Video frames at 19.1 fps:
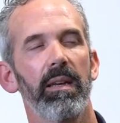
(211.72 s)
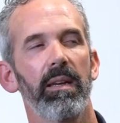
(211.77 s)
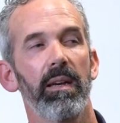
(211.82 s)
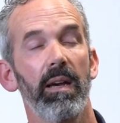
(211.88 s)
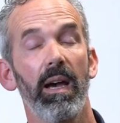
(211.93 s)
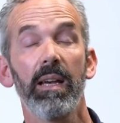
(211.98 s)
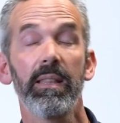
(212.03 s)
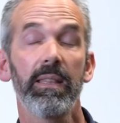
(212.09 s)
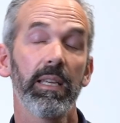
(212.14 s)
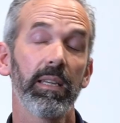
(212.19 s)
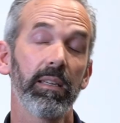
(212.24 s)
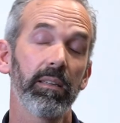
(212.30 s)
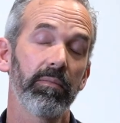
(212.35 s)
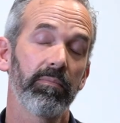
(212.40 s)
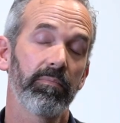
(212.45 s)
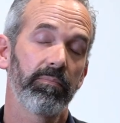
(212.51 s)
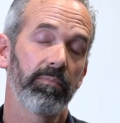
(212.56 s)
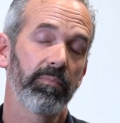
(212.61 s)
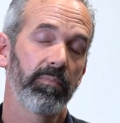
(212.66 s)
I think
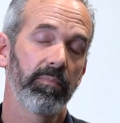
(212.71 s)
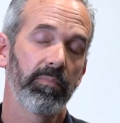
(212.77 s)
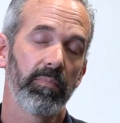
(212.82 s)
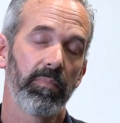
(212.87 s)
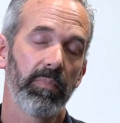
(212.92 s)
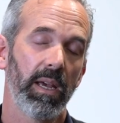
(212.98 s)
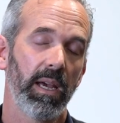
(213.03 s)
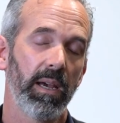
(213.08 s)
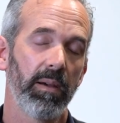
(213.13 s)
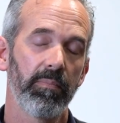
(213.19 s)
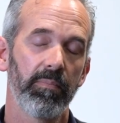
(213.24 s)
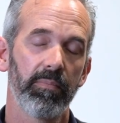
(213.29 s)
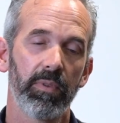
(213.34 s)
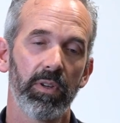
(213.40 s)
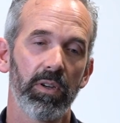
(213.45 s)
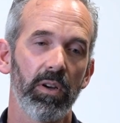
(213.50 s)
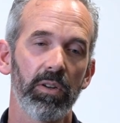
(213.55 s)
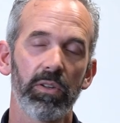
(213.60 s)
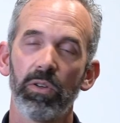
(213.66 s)

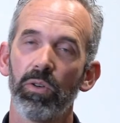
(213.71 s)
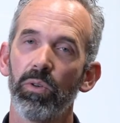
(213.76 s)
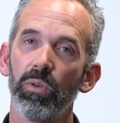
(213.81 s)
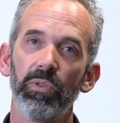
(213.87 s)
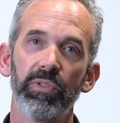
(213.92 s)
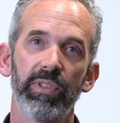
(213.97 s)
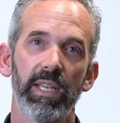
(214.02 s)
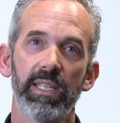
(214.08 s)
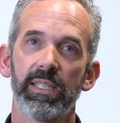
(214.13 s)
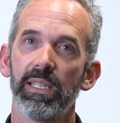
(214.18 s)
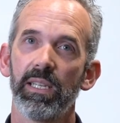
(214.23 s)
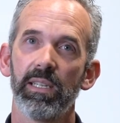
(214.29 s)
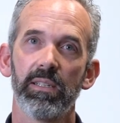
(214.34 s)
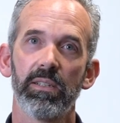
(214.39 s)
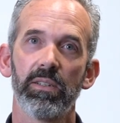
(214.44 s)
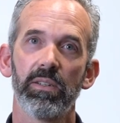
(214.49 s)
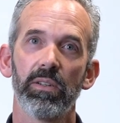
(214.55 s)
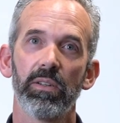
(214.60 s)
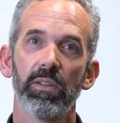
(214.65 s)
God calls us
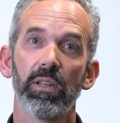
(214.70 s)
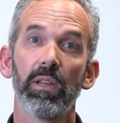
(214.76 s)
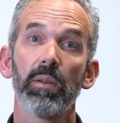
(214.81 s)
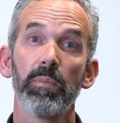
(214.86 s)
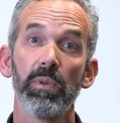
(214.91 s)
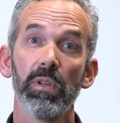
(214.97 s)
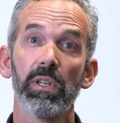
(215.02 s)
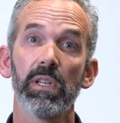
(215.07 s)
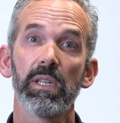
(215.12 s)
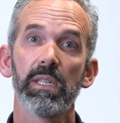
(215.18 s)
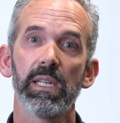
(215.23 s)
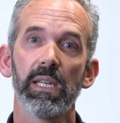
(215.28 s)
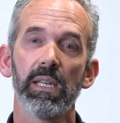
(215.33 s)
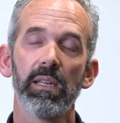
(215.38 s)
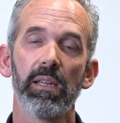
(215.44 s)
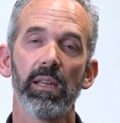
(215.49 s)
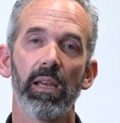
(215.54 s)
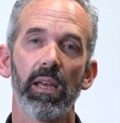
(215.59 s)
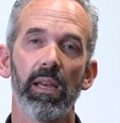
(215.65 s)
into community,
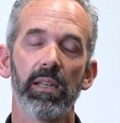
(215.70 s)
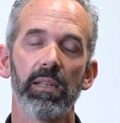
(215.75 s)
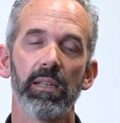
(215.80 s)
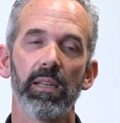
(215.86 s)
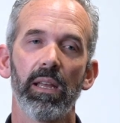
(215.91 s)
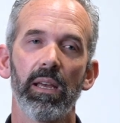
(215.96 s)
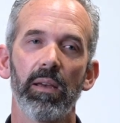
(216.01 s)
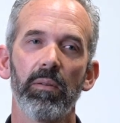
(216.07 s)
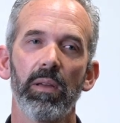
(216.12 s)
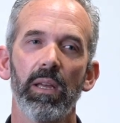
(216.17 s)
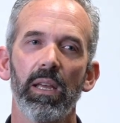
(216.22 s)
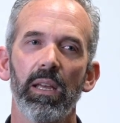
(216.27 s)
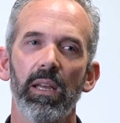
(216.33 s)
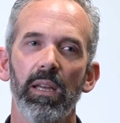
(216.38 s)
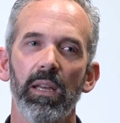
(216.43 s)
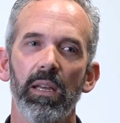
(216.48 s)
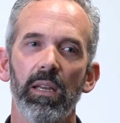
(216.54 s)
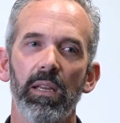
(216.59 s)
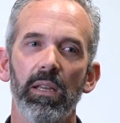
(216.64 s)
and
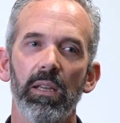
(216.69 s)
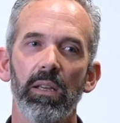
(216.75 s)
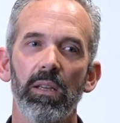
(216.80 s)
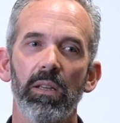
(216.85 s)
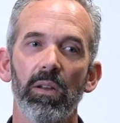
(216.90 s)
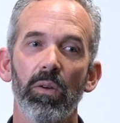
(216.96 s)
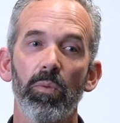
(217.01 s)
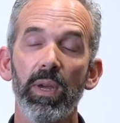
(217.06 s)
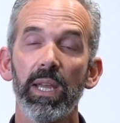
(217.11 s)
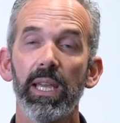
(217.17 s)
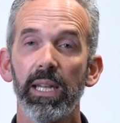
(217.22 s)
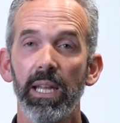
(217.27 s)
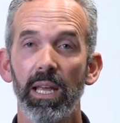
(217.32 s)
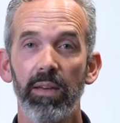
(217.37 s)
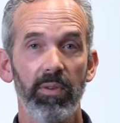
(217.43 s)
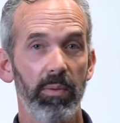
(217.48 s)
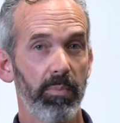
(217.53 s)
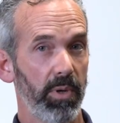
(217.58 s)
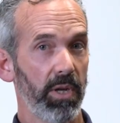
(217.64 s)
we can
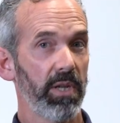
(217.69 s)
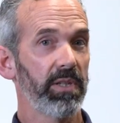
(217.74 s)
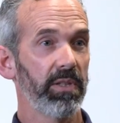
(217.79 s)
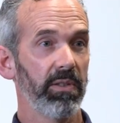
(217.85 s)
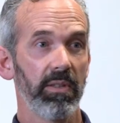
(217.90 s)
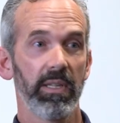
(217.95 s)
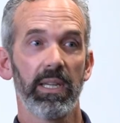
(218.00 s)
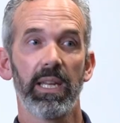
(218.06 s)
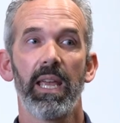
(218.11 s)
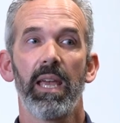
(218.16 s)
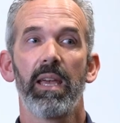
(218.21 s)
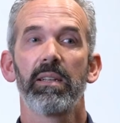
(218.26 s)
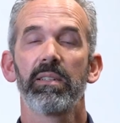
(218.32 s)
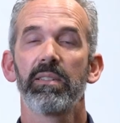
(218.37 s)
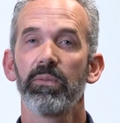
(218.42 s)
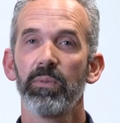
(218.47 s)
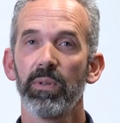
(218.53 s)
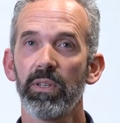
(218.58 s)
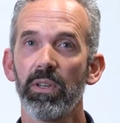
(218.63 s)
have a personal
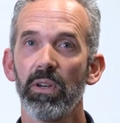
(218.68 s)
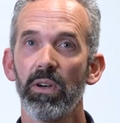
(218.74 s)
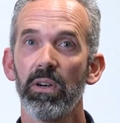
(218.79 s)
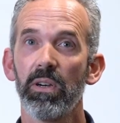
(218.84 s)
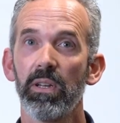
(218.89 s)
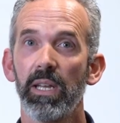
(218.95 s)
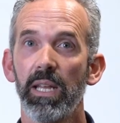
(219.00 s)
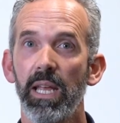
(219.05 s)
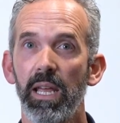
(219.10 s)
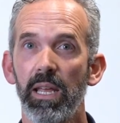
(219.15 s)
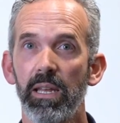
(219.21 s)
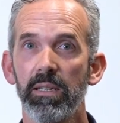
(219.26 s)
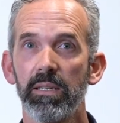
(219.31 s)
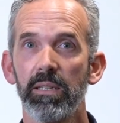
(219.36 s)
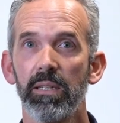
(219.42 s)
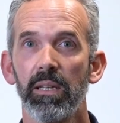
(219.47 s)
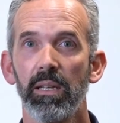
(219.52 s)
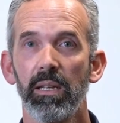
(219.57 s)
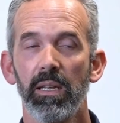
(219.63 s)
encounter with God,
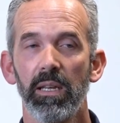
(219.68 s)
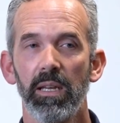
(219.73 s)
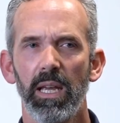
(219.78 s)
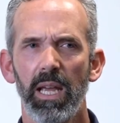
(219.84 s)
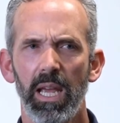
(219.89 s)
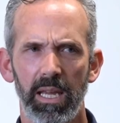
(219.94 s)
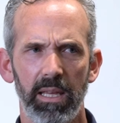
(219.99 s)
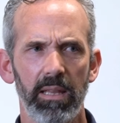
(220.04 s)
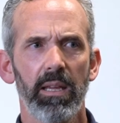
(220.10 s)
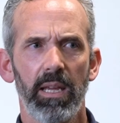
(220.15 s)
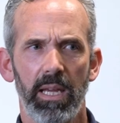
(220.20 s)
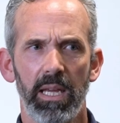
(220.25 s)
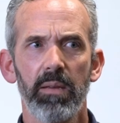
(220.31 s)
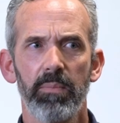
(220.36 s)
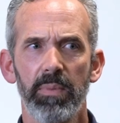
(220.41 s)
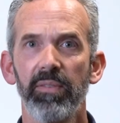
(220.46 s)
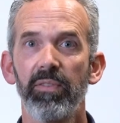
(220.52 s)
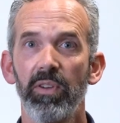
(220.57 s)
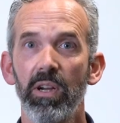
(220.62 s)
and it
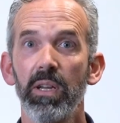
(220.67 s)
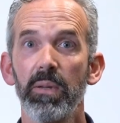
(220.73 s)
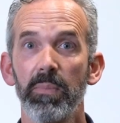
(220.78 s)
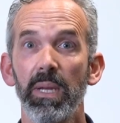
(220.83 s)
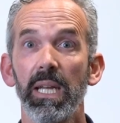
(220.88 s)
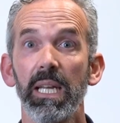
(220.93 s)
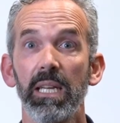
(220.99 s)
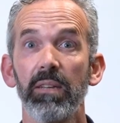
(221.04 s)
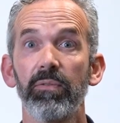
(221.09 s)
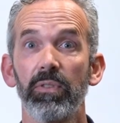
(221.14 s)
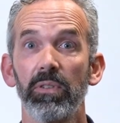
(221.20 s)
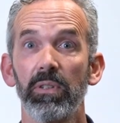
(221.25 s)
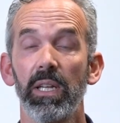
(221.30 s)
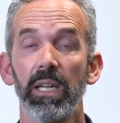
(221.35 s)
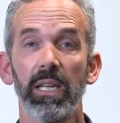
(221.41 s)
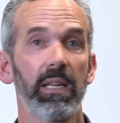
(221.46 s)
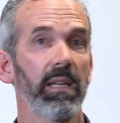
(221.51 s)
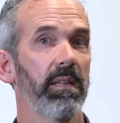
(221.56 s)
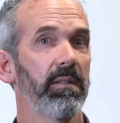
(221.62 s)
can be very meaningful
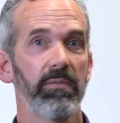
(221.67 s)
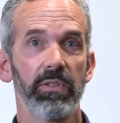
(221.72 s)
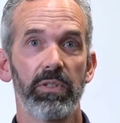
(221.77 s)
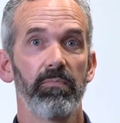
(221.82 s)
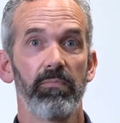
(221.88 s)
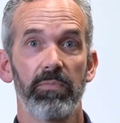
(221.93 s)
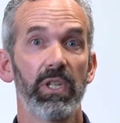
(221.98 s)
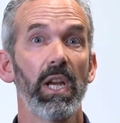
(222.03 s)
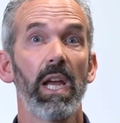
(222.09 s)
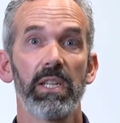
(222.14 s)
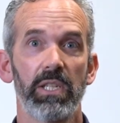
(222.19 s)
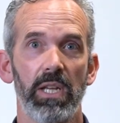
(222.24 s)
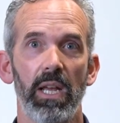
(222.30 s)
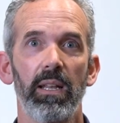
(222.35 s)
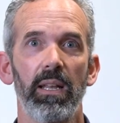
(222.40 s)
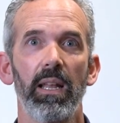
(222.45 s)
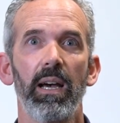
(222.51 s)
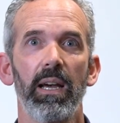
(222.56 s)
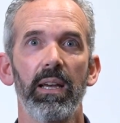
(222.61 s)
and it can change our
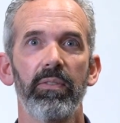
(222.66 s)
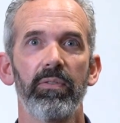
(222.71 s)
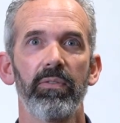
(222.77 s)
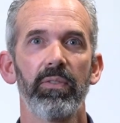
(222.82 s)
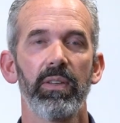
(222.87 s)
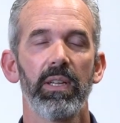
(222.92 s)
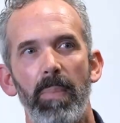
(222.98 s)
life.